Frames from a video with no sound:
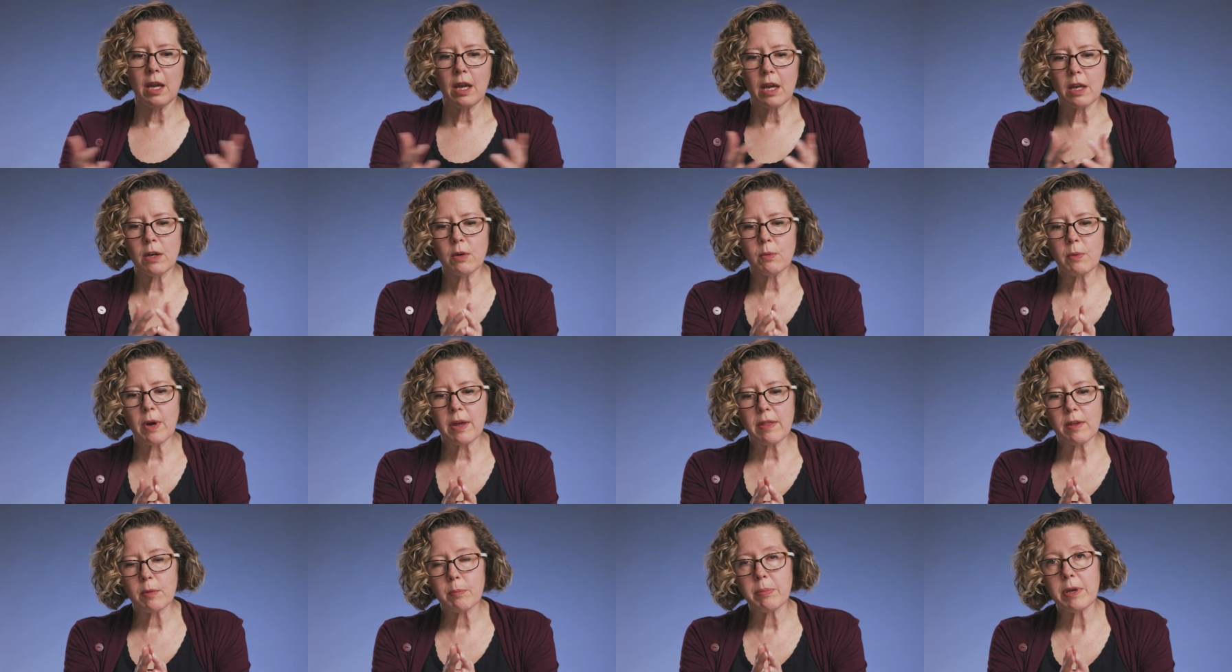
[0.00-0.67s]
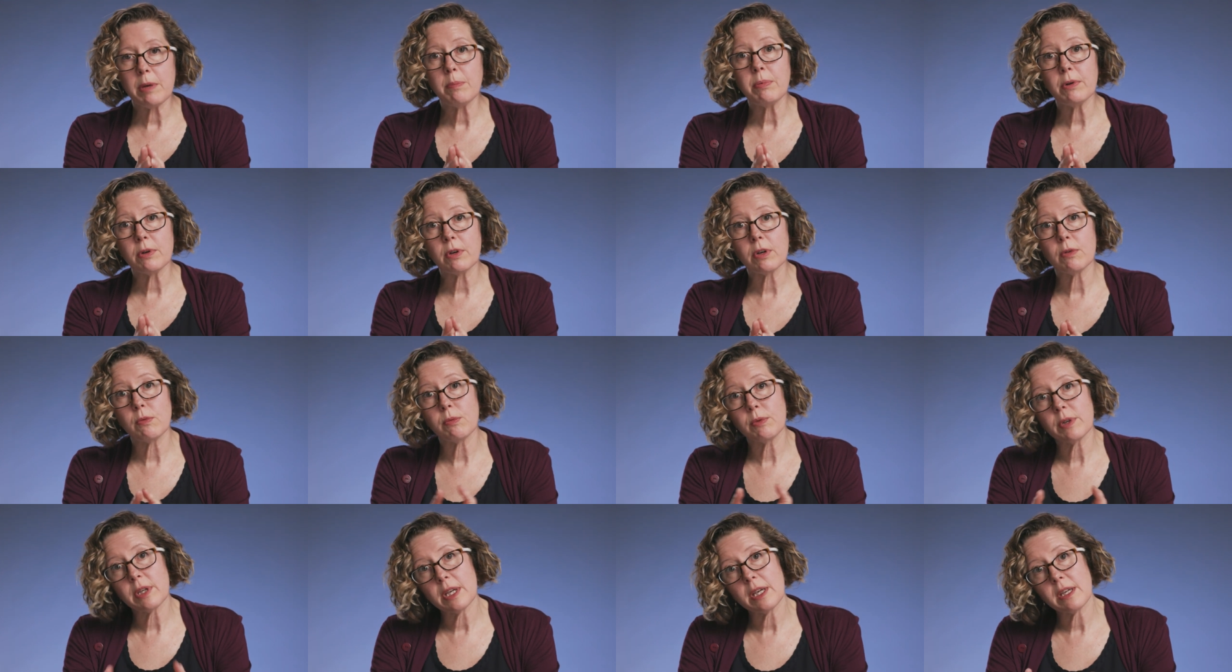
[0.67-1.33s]
in a way that people
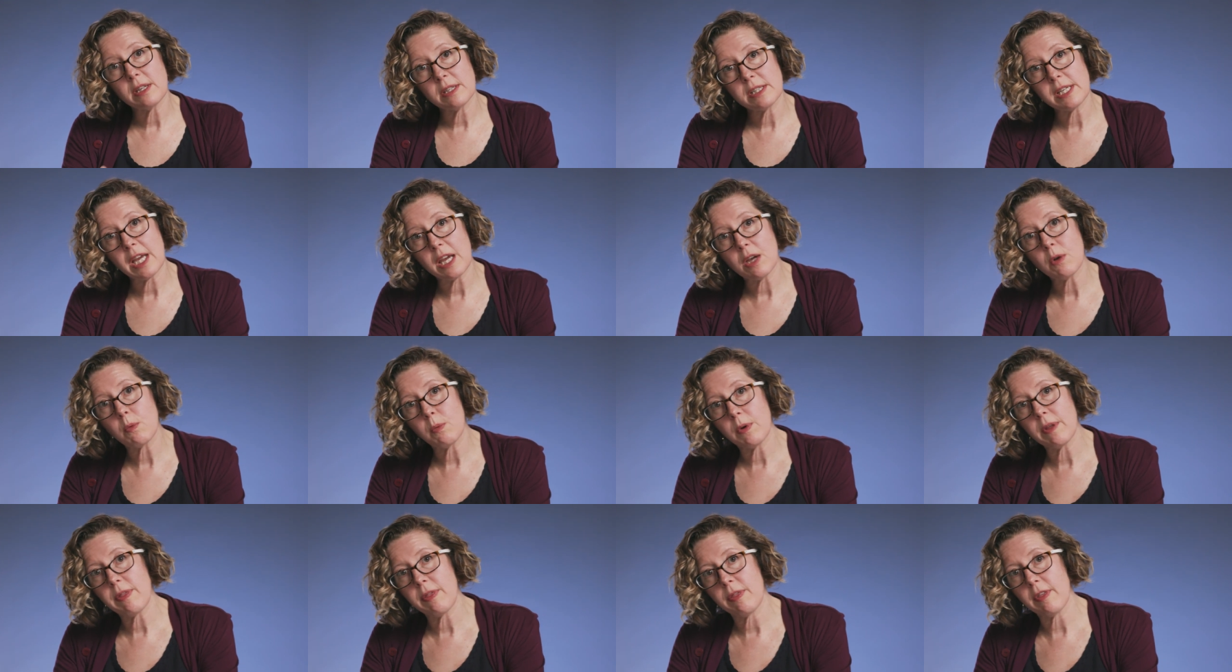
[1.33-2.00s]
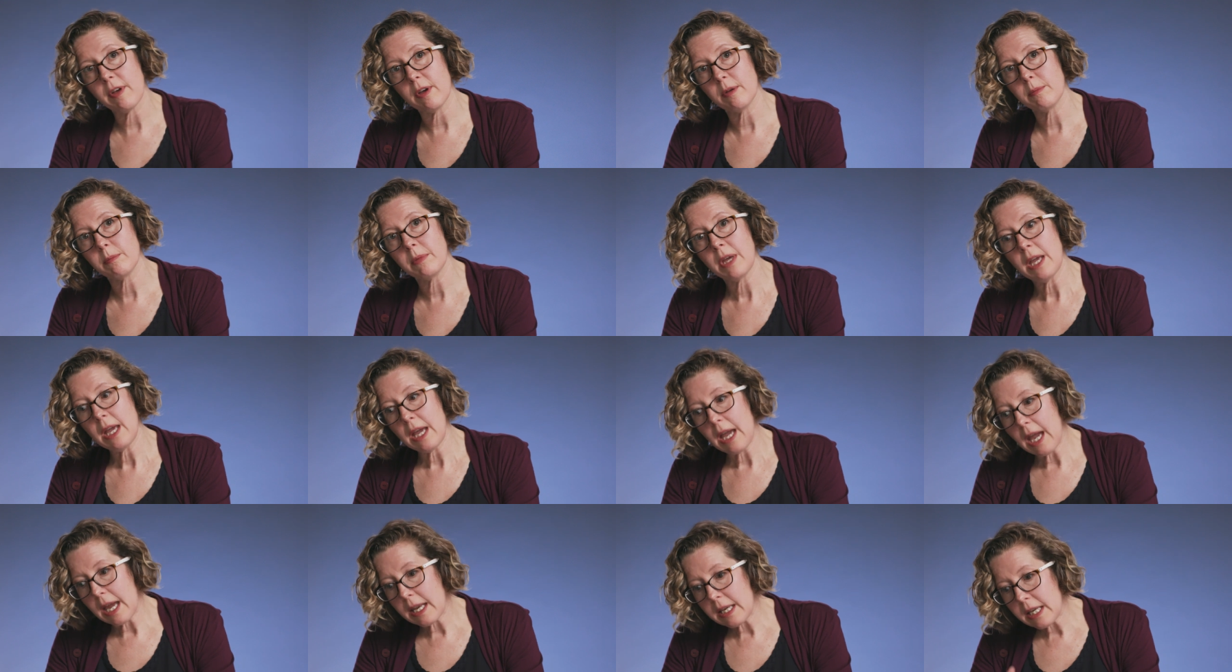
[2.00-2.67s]
could really take with them
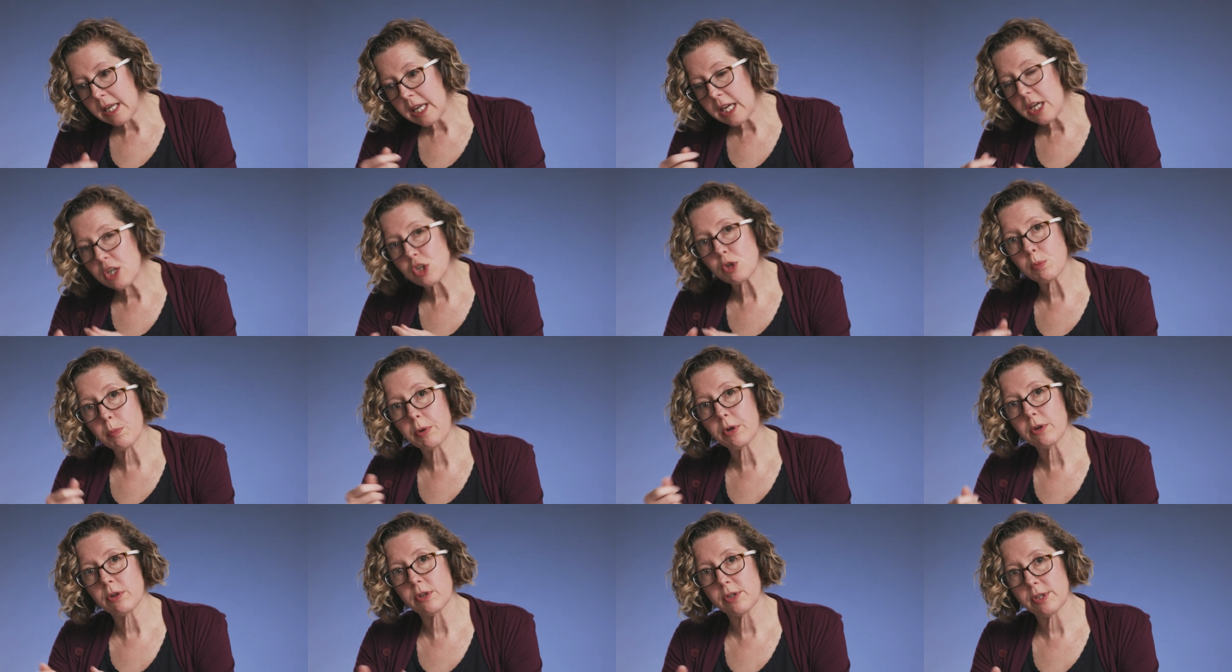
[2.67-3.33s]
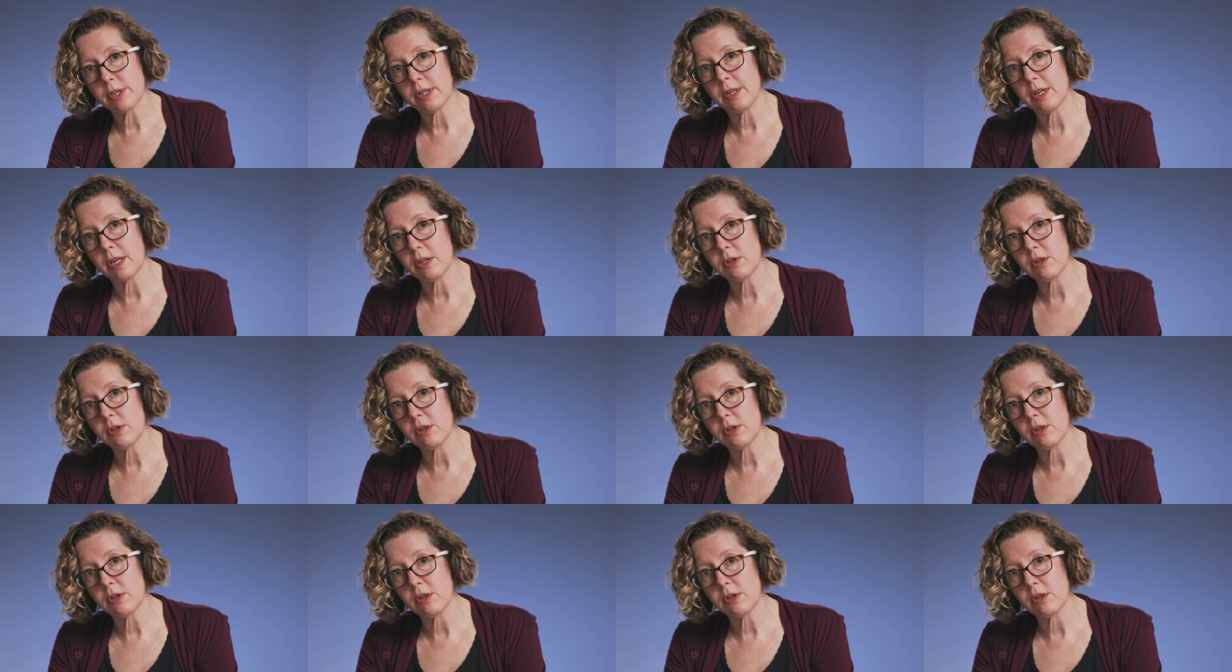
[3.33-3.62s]
and each person